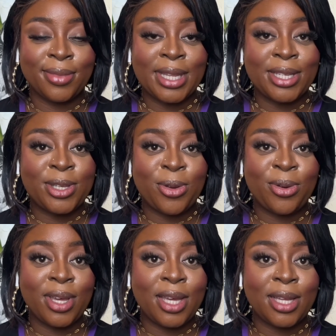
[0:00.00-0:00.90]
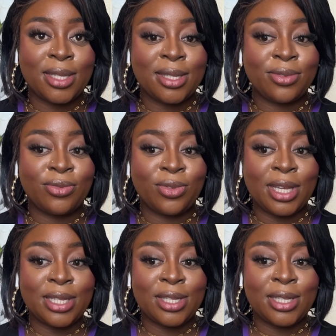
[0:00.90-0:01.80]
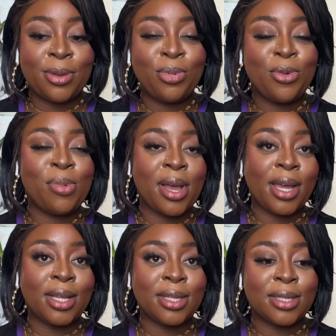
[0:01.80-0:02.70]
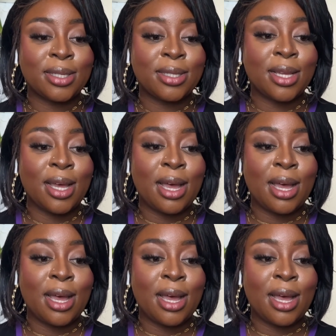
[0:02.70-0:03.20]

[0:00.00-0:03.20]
So it's simple, but it's